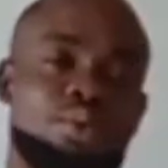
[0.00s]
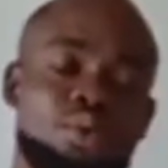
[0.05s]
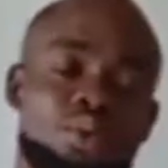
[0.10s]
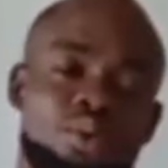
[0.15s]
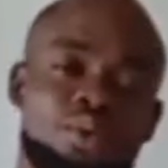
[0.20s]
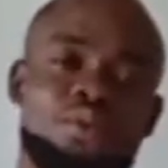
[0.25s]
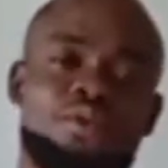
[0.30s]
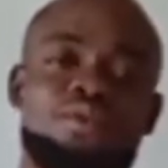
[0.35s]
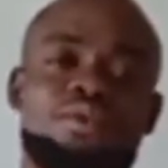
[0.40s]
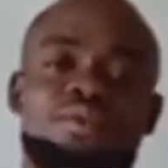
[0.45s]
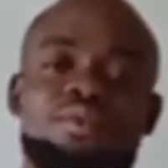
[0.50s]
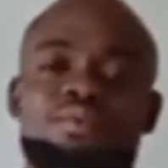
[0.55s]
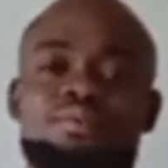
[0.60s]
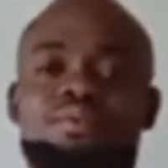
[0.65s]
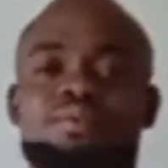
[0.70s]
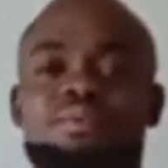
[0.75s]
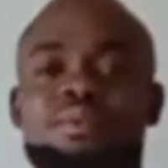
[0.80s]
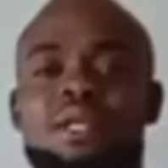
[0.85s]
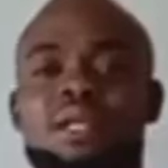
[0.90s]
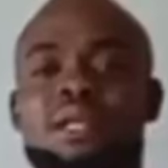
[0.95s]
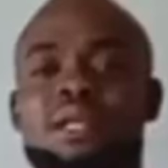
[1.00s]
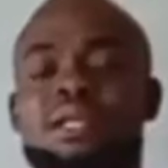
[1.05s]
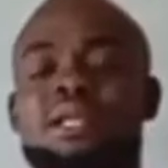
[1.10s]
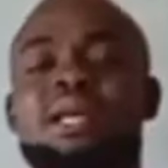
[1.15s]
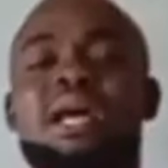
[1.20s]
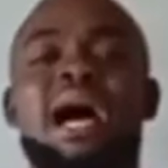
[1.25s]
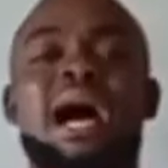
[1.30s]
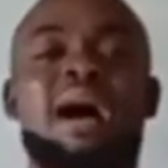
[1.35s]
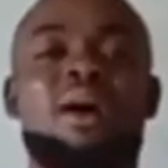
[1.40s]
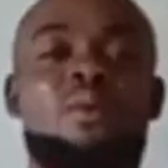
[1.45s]
proof.
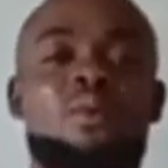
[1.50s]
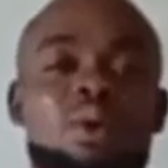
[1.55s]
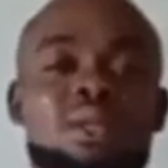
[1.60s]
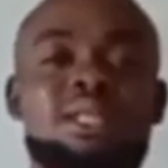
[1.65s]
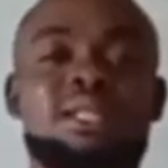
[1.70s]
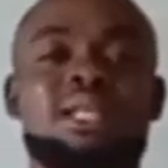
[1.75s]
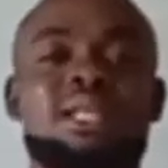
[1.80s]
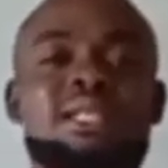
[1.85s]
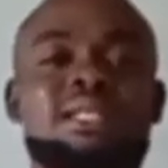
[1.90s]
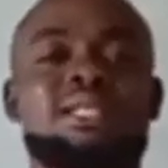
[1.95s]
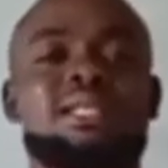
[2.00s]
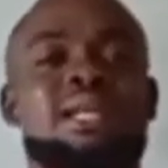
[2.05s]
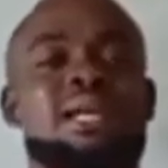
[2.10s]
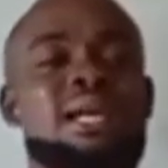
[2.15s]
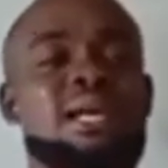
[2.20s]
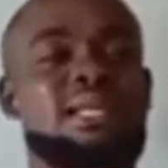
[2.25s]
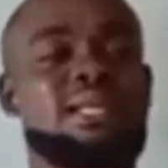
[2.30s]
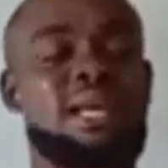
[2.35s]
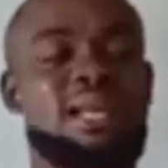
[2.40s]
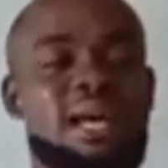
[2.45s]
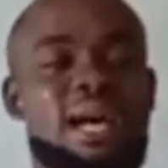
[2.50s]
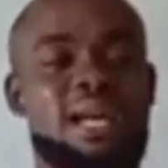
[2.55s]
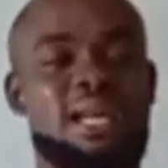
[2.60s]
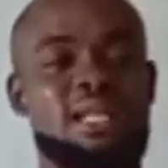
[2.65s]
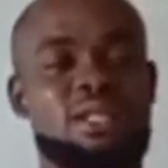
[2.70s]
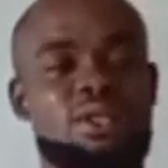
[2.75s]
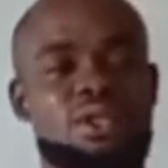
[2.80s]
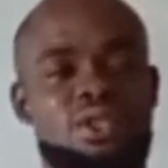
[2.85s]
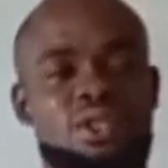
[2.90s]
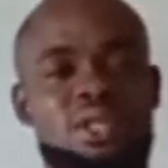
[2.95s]
They are quantities that
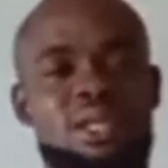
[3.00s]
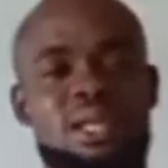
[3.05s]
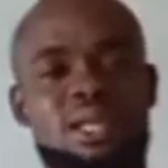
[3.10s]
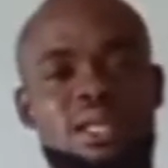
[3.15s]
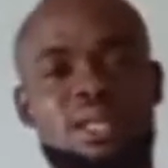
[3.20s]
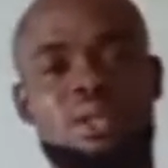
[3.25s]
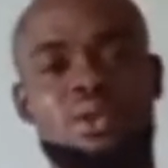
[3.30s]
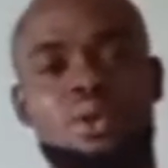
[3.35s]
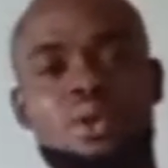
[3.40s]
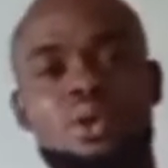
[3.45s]
are intuitively